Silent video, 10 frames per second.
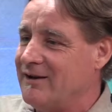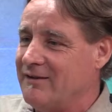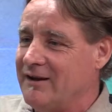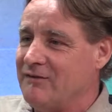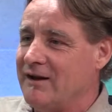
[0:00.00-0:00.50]

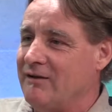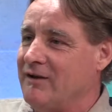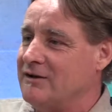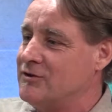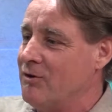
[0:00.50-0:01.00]
And
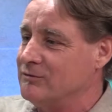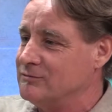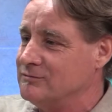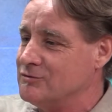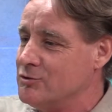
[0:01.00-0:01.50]
they don't
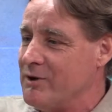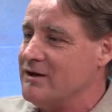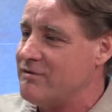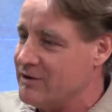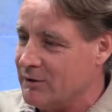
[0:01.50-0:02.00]
do
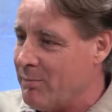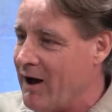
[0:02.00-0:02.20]
anything about